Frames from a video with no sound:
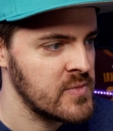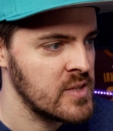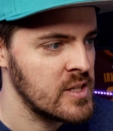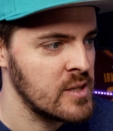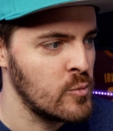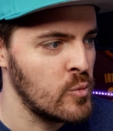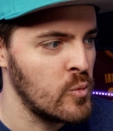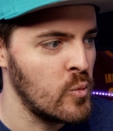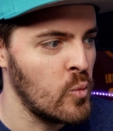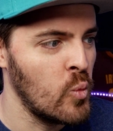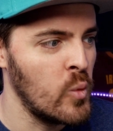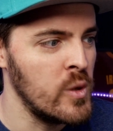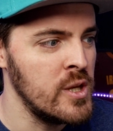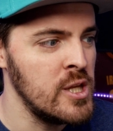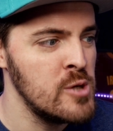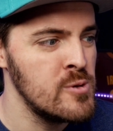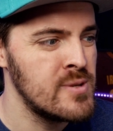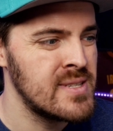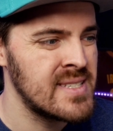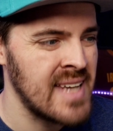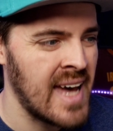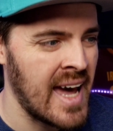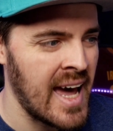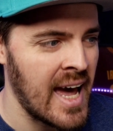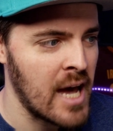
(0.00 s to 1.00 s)
When you
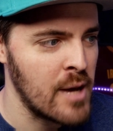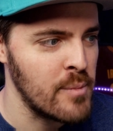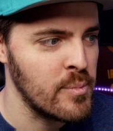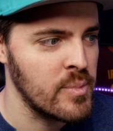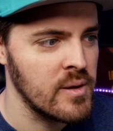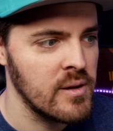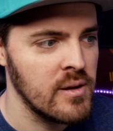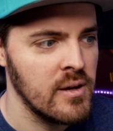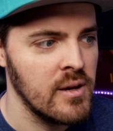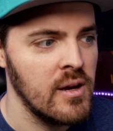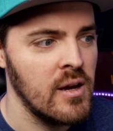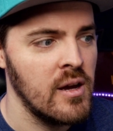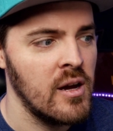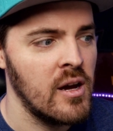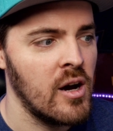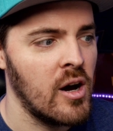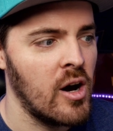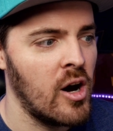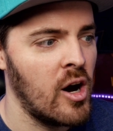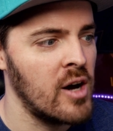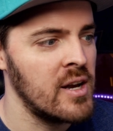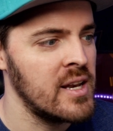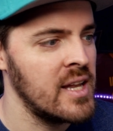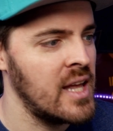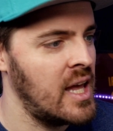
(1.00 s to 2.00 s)
tap
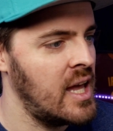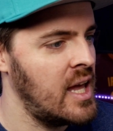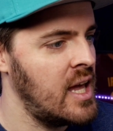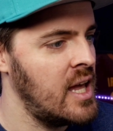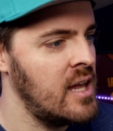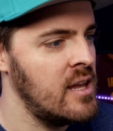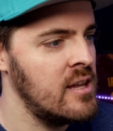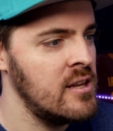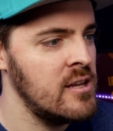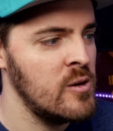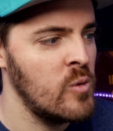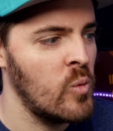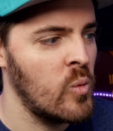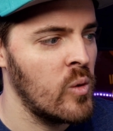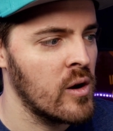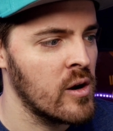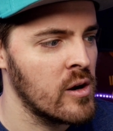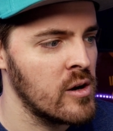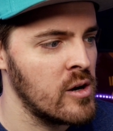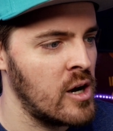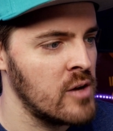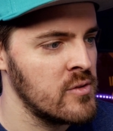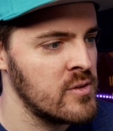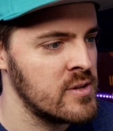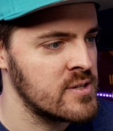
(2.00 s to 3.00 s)
on anywhere
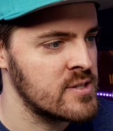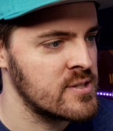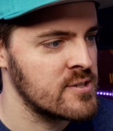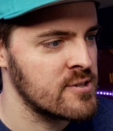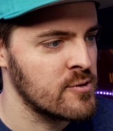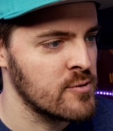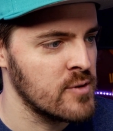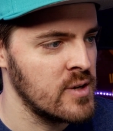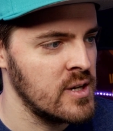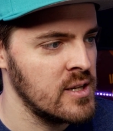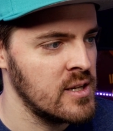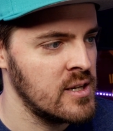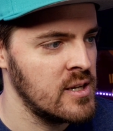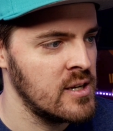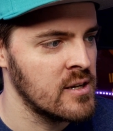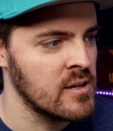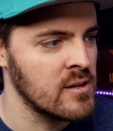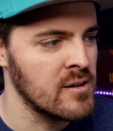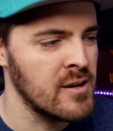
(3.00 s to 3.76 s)
on this screen here,